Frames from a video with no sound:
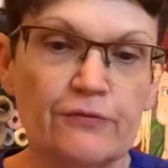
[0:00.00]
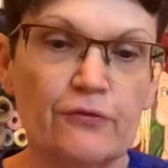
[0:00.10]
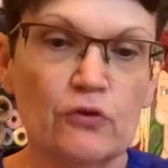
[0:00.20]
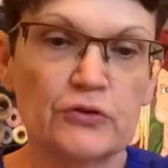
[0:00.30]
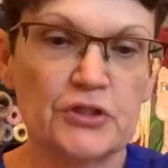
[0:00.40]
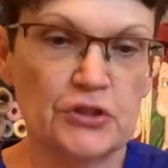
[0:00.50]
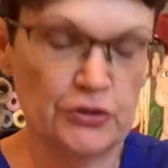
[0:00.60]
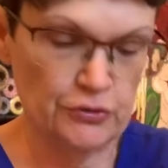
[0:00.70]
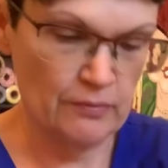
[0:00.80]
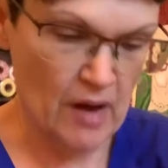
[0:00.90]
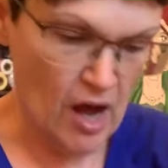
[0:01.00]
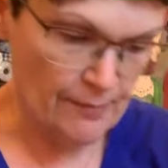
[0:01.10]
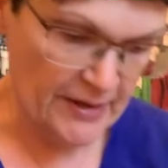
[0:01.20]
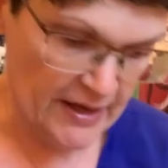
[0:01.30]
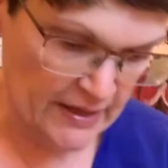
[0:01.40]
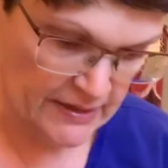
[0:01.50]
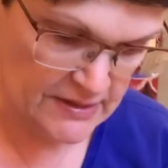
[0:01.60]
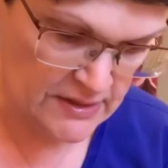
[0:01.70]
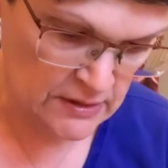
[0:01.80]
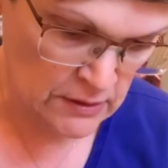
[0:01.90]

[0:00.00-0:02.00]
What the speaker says: full 2 mop heads.